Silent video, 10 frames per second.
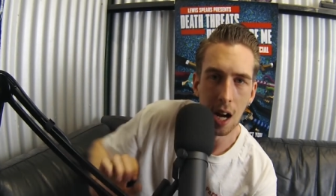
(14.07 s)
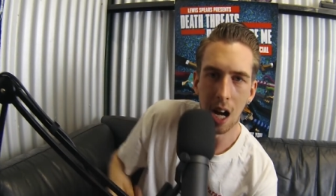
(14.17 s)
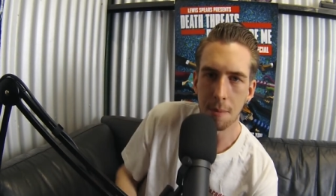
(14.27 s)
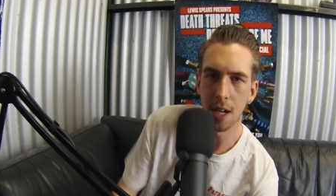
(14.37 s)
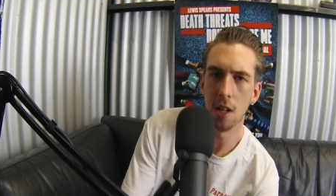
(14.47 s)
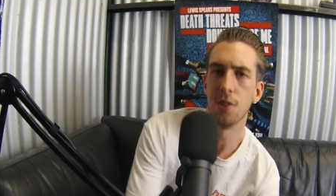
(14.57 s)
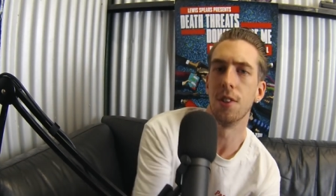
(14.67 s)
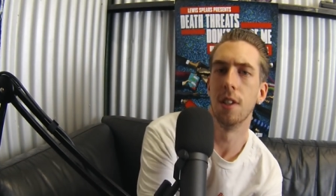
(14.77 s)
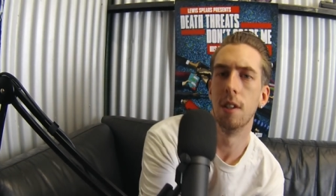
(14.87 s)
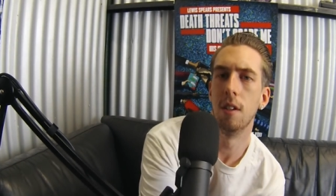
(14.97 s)
I'm your
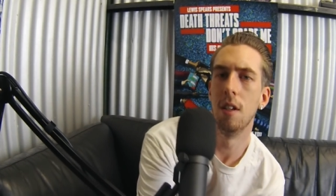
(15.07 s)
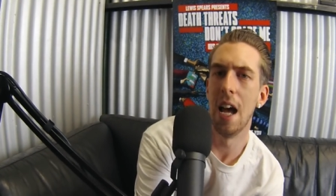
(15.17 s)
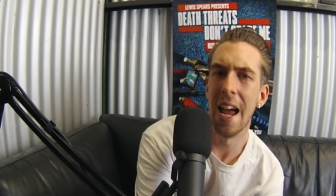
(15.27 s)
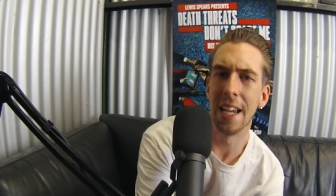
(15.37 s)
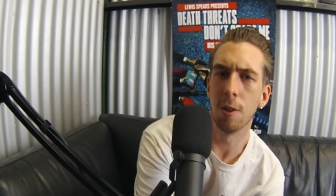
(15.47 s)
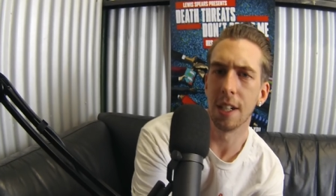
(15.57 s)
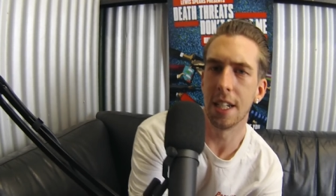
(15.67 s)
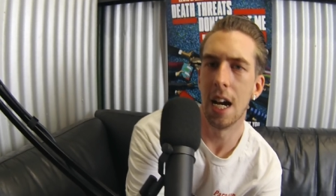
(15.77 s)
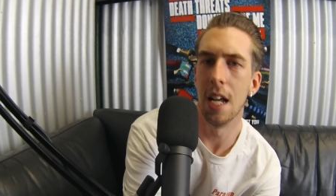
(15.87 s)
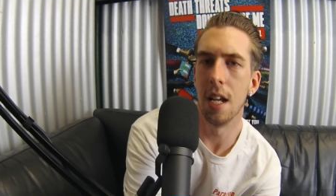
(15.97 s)
host, Angry
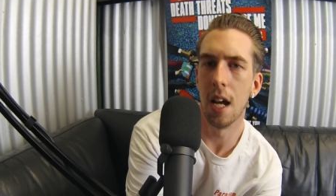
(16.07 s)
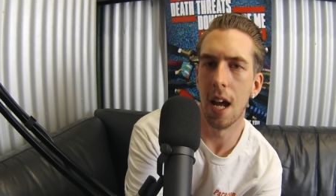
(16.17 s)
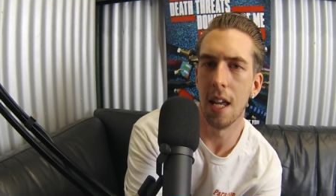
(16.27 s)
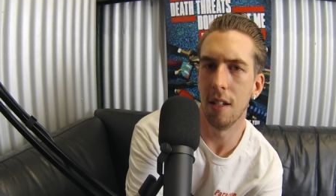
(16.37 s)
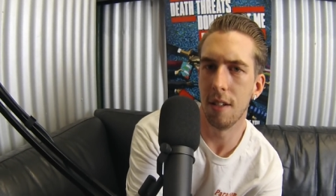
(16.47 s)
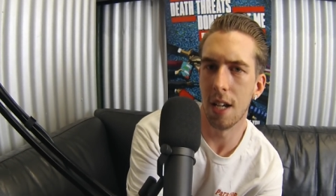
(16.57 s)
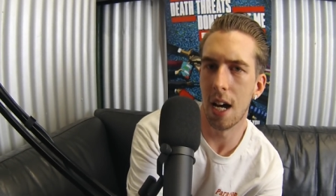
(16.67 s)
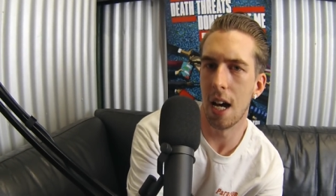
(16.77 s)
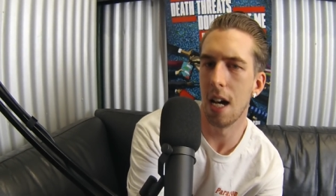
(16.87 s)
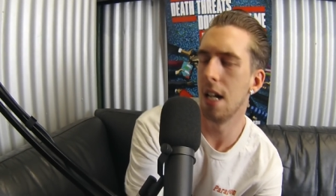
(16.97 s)
Cunt, and
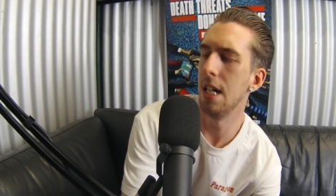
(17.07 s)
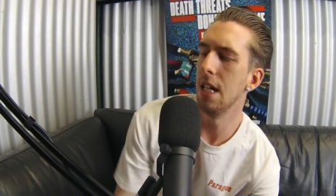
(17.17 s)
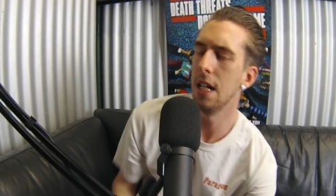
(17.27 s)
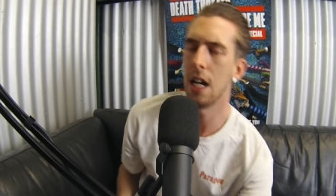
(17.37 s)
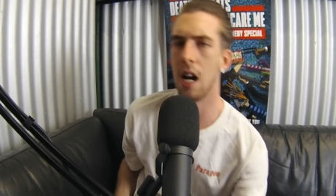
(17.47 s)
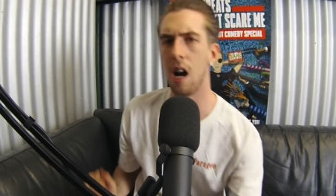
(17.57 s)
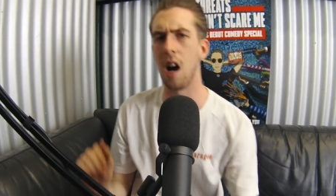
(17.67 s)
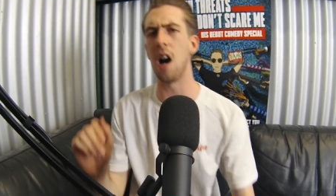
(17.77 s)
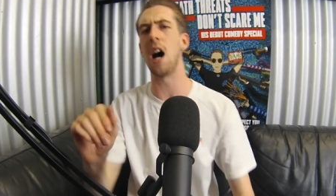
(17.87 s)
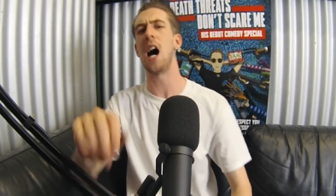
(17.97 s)
uh,
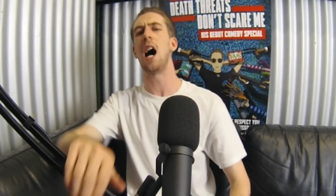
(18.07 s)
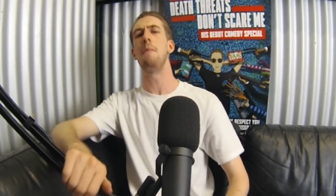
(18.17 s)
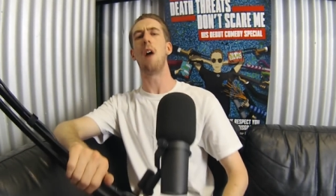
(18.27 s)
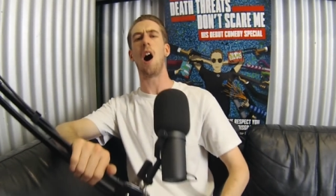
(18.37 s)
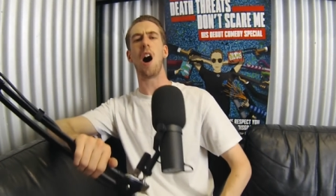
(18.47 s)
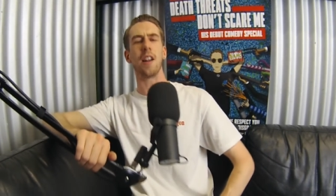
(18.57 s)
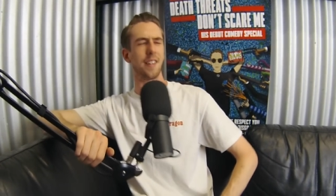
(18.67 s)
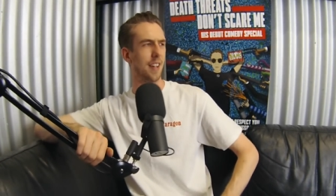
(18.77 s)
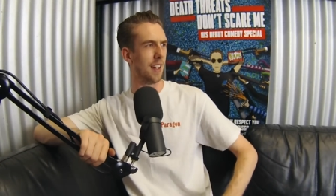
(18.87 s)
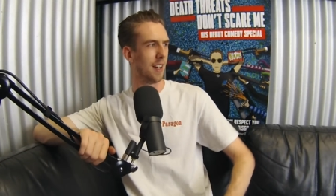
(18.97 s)
I'm
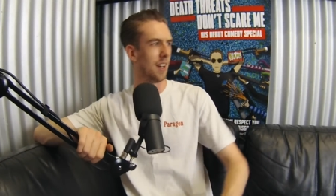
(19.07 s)
hot.